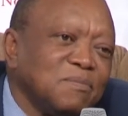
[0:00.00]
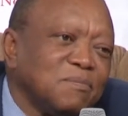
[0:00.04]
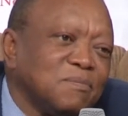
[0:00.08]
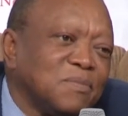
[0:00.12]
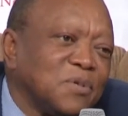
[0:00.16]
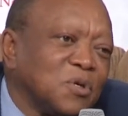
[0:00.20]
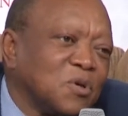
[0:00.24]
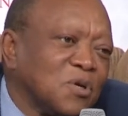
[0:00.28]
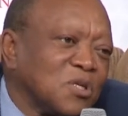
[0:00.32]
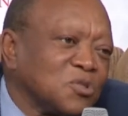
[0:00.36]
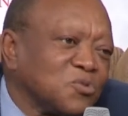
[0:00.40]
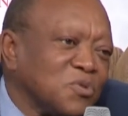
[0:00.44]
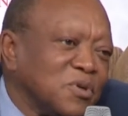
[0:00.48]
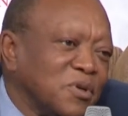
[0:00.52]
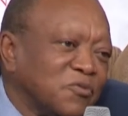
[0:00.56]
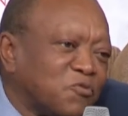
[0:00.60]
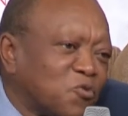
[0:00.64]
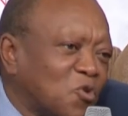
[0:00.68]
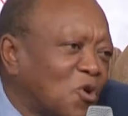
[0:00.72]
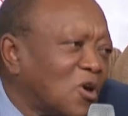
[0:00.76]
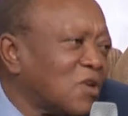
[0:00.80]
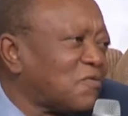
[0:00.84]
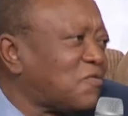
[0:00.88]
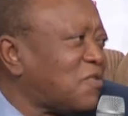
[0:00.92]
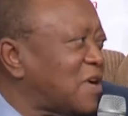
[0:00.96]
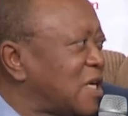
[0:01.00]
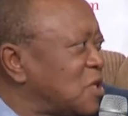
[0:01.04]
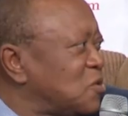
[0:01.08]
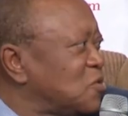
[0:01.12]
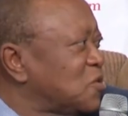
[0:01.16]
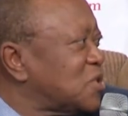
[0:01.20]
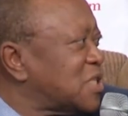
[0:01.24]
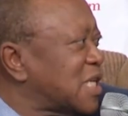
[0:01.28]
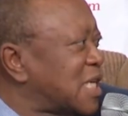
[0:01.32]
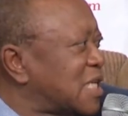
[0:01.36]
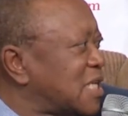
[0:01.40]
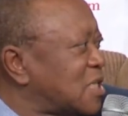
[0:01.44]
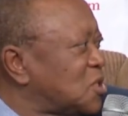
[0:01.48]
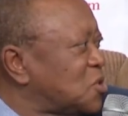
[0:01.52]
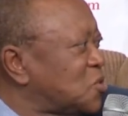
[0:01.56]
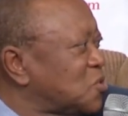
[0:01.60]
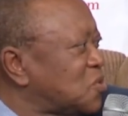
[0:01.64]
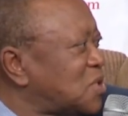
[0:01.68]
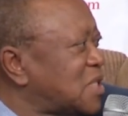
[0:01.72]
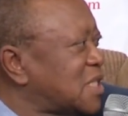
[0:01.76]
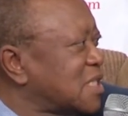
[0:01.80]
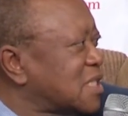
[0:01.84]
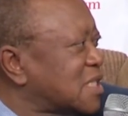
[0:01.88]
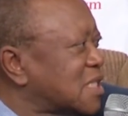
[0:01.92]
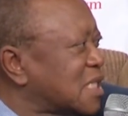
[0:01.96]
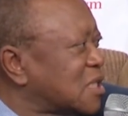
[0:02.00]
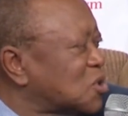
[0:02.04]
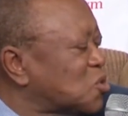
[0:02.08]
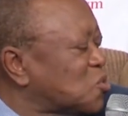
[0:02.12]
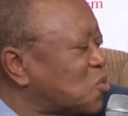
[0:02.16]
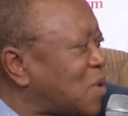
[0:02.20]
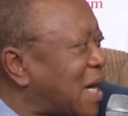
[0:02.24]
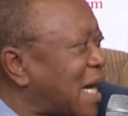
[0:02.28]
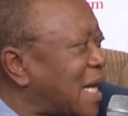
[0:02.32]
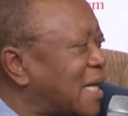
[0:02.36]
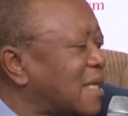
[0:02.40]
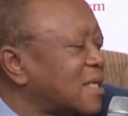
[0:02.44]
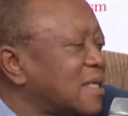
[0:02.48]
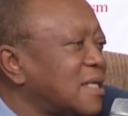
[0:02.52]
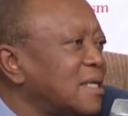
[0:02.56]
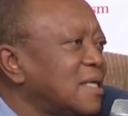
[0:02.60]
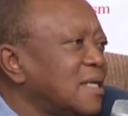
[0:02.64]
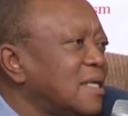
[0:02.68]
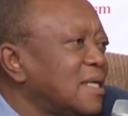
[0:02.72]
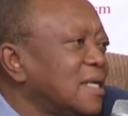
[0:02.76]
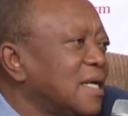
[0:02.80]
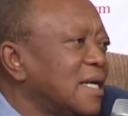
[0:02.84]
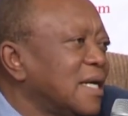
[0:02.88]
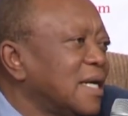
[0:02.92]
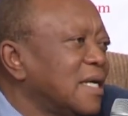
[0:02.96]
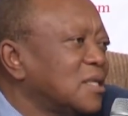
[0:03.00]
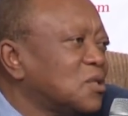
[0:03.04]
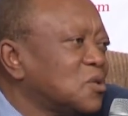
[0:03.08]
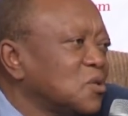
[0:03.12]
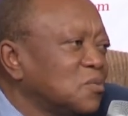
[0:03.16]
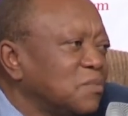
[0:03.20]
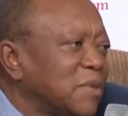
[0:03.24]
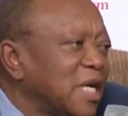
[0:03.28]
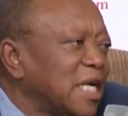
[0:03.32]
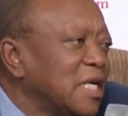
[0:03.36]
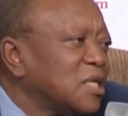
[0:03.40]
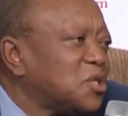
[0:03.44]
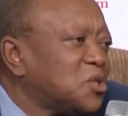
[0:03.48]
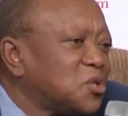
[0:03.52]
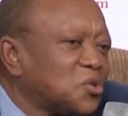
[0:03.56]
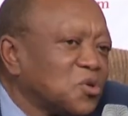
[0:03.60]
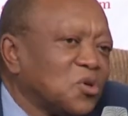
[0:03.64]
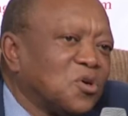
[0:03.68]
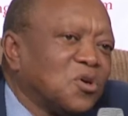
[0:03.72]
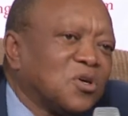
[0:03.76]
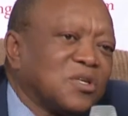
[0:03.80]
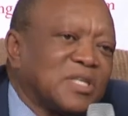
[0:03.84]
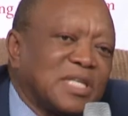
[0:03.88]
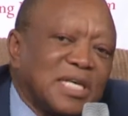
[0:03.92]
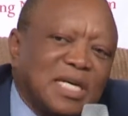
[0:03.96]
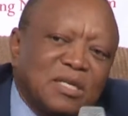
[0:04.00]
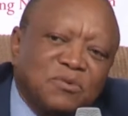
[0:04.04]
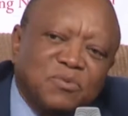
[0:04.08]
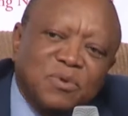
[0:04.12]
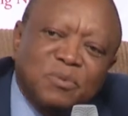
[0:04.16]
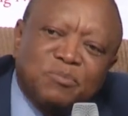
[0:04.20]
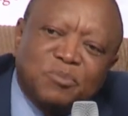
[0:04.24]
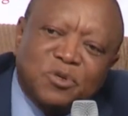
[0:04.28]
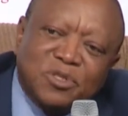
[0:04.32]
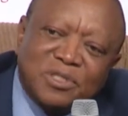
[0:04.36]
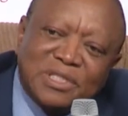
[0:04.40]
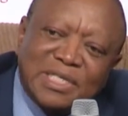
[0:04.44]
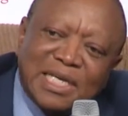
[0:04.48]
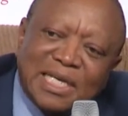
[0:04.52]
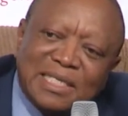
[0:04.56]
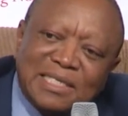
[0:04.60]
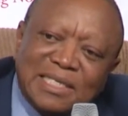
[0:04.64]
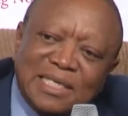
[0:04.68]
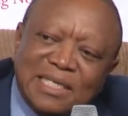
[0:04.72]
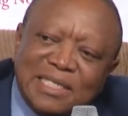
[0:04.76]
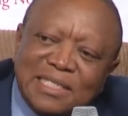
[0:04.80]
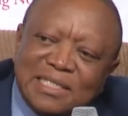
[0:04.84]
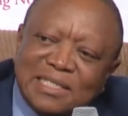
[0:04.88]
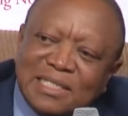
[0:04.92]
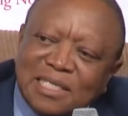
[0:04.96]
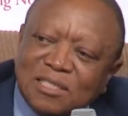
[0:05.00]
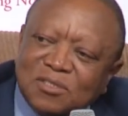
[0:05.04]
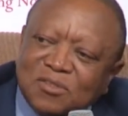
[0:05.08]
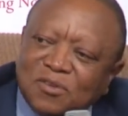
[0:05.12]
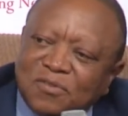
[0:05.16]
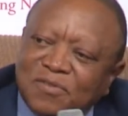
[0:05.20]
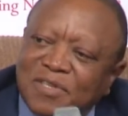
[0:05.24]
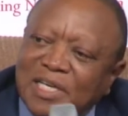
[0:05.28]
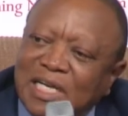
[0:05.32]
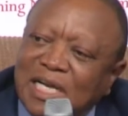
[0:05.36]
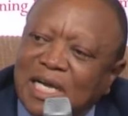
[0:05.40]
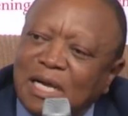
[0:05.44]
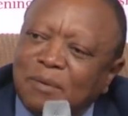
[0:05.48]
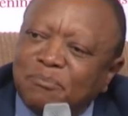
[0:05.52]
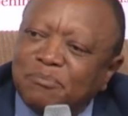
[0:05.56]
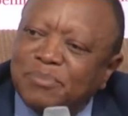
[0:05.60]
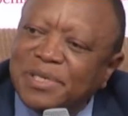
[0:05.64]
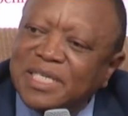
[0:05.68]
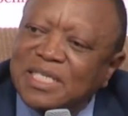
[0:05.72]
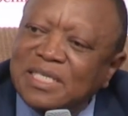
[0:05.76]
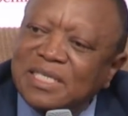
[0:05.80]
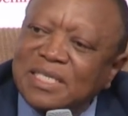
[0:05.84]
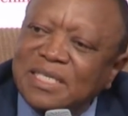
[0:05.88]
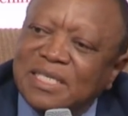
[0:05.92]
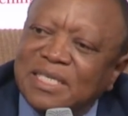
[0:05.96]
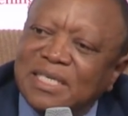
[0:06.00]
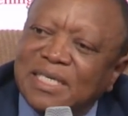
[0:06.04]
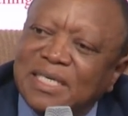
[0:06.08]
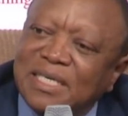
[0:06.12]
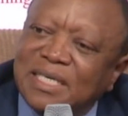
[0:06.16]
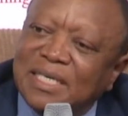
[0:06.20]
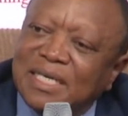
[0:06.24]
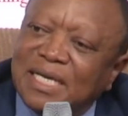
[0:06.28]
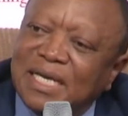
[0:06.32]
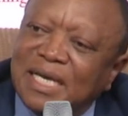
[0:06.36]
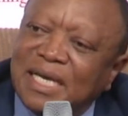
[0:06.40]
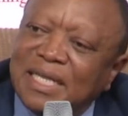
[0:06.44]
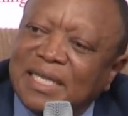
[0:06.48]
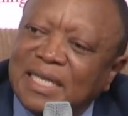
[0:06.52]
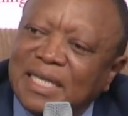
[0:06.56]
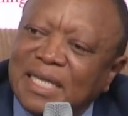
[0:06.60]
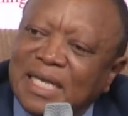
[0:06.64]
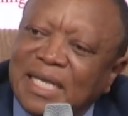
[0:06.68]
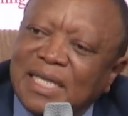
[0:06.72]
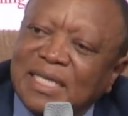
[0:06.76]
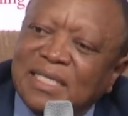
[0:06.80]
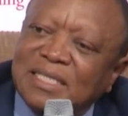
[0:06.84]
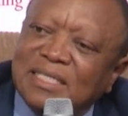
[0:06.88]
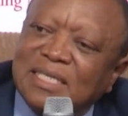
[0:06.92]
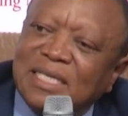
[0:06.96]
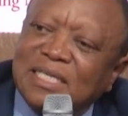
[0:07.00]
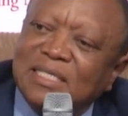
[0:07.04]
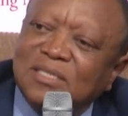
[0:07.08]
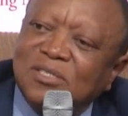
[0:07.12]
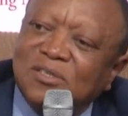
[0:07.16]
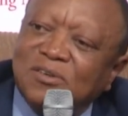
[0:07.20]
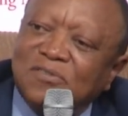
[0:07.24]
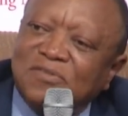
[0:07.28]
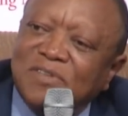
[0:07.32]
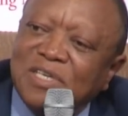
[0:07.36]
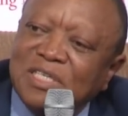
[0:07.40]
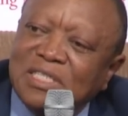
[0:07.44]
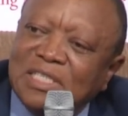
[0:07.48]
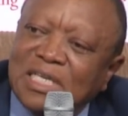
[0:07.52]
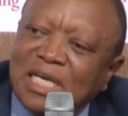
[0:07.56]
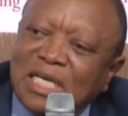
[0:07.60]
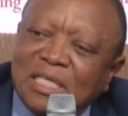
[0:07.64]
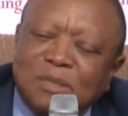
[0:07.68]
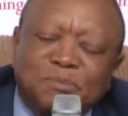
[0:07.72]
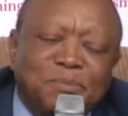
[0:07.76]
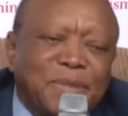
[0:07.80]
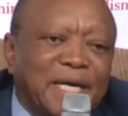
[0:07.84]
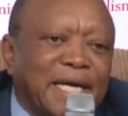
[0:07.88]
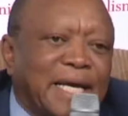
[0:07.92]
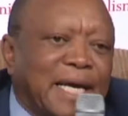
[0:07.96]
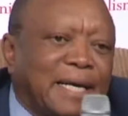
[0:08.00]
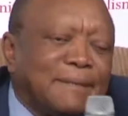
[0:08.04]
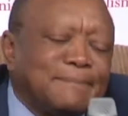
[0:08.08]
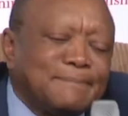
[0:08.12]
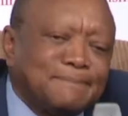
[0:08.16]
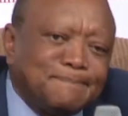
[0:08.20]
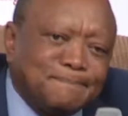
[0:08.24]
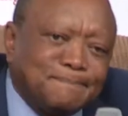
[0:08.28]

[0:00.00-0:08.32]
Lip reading: Because we've got fiduciary duties as well to make sure that we protect the interests of the company and the interests of the taxpayer.